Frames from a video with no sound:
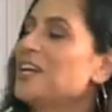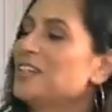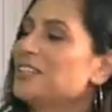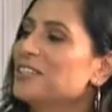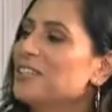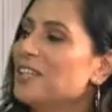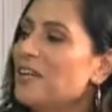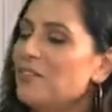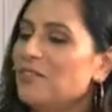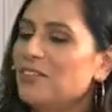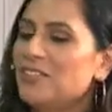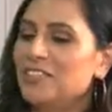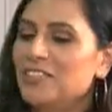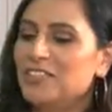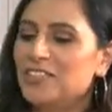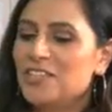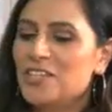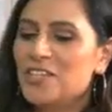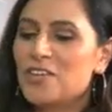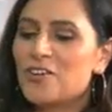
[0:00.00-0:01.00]
It's lovely to
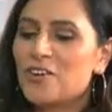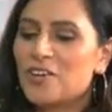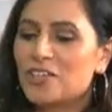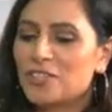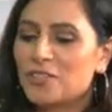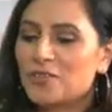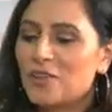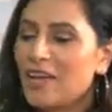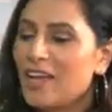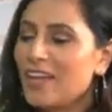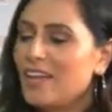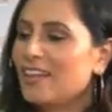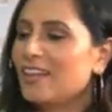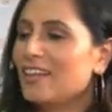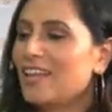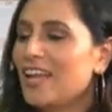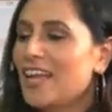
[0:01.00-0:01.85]
see you as well.